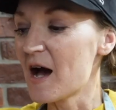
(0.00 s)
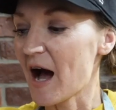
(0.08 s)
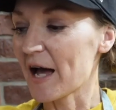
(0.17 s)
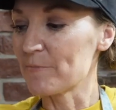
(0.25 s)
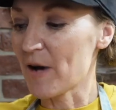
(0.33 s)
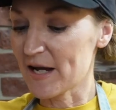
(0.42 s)

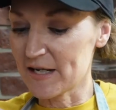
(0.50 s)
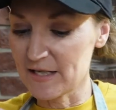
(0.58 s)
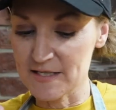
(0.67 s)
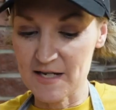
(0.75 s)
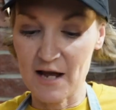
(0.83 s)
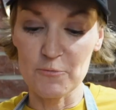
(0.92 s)
I
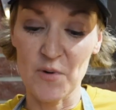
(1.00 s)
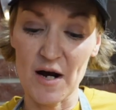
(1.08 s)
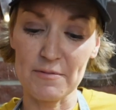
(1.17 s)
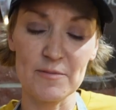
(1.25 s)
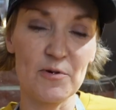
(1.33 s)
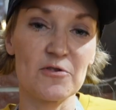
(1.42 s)
would
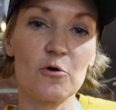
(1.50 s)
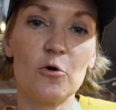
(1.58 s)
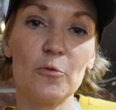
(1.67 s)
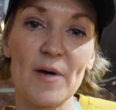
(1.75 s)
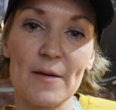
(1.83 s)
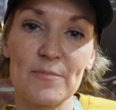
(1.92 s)
probably put the
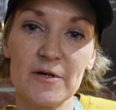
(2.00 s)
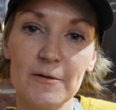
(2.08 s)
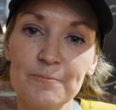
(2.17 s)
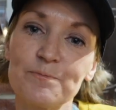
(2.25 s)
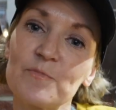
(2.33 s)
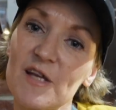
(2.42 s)
whole
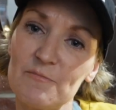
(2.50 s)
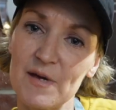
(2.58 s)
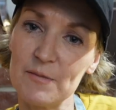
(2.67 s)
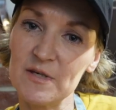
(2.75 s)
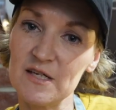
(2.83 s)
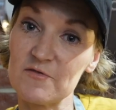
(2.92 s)
pepper and
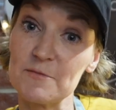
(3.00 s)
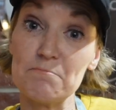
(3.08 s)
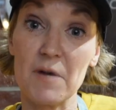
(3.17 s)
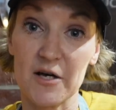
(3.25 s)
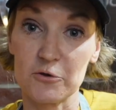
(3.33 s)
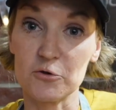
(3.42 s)
maybe even
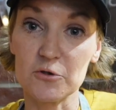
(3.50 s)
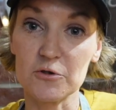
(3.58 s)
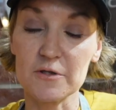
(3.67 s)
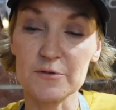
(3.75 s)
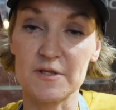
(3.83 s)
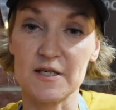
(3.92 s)

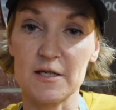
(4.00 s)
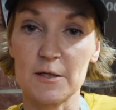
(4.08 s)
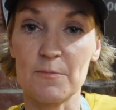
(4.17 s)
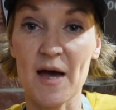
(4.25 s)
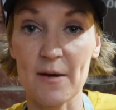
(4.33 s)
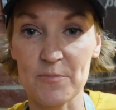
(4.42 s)
muddle the
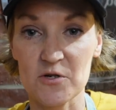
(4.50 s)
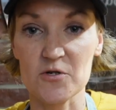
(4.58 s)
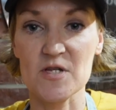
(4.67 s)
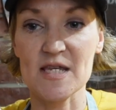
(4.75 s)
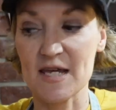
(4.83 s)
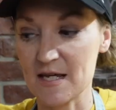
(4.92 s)

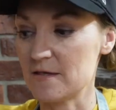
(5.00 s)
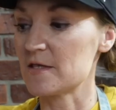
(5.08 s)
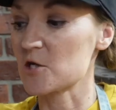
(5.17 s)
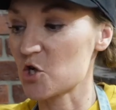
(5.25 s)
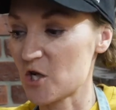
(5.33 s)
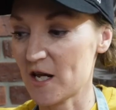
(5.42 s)
peppers in
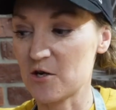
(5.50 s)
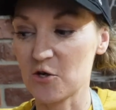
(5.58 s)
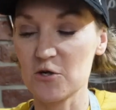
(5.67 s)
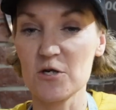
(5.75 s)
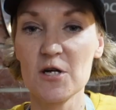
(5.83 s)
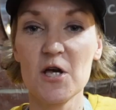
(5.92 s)
the
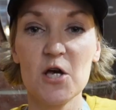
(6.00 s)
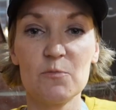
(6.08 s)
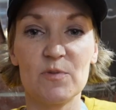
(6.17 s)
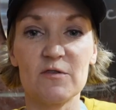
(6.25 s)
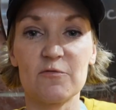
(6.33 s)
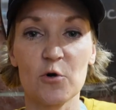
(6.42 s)
shaker
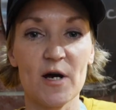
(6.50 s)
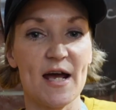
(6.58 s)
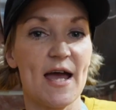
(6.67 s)
before I